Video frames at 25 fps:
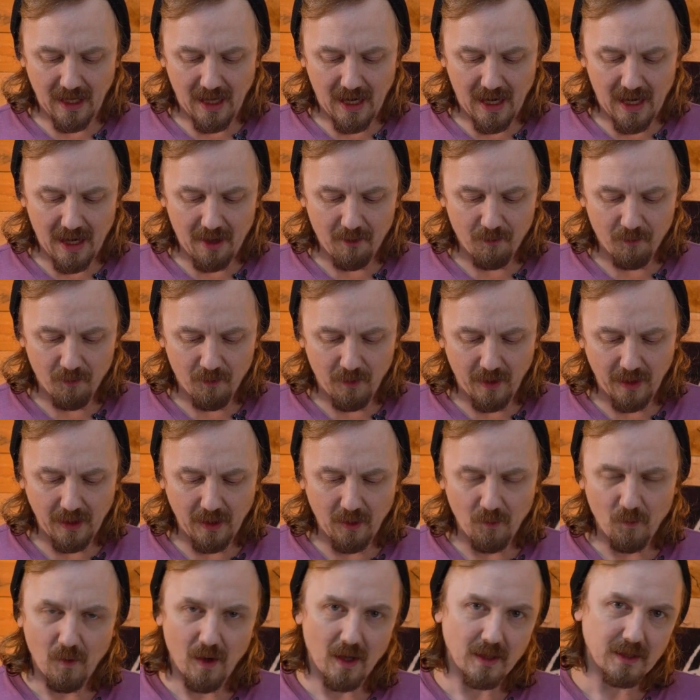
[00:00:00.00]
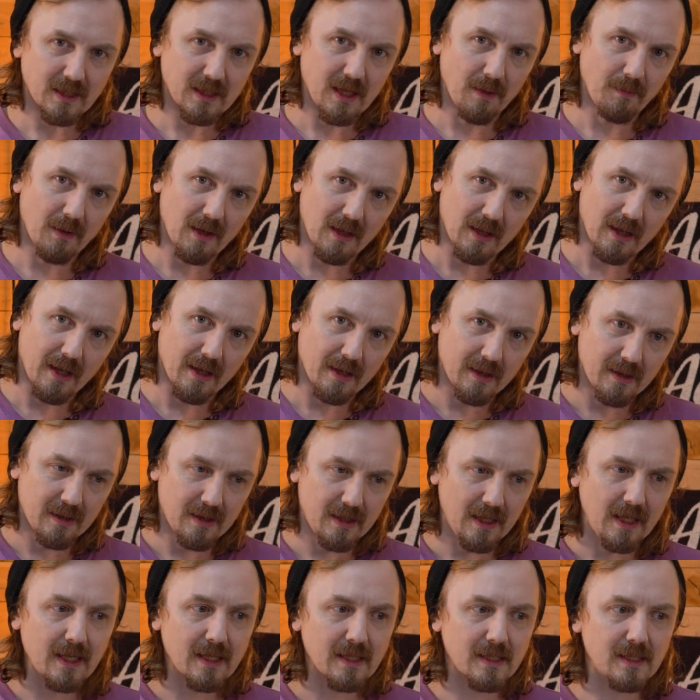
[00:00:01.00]
I really want something like
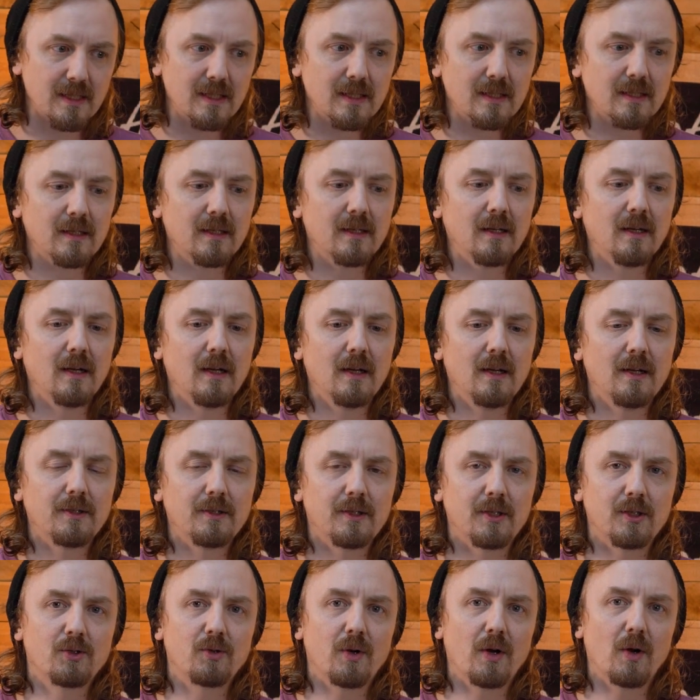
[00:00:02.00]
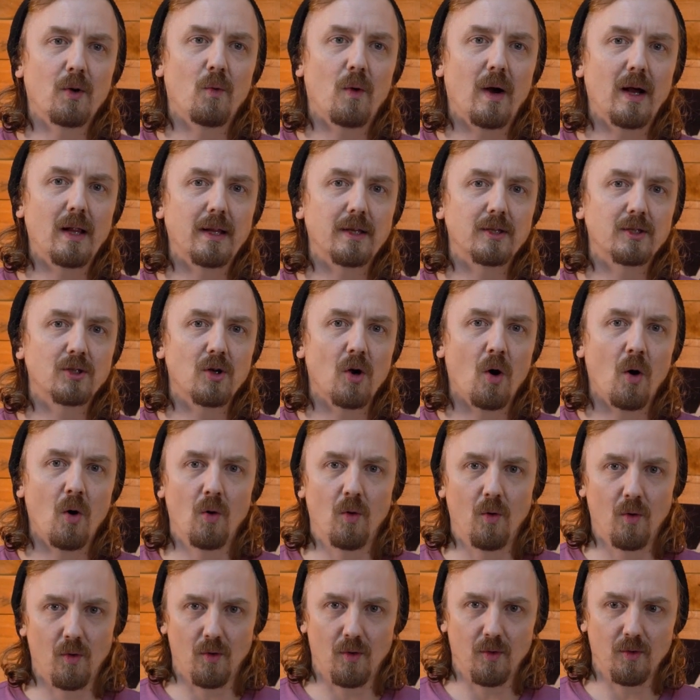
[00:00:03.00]
this to drink while it's
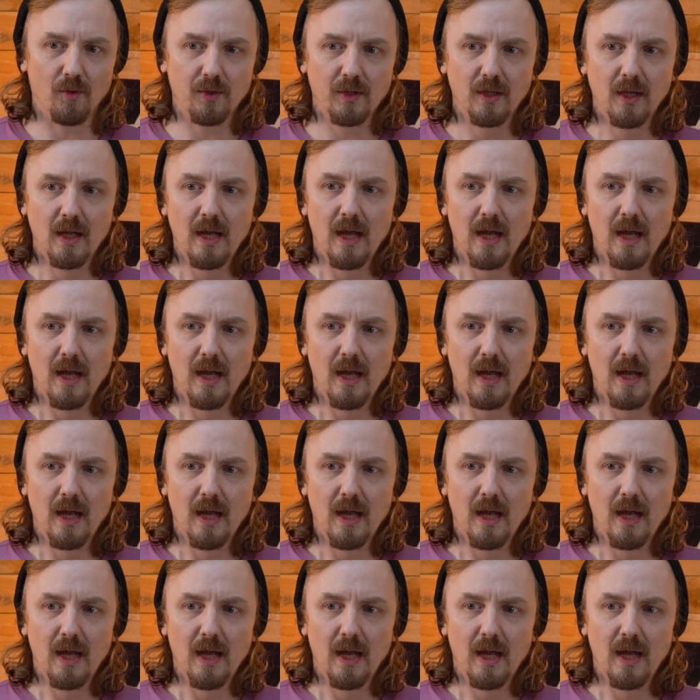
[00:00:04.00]
cold.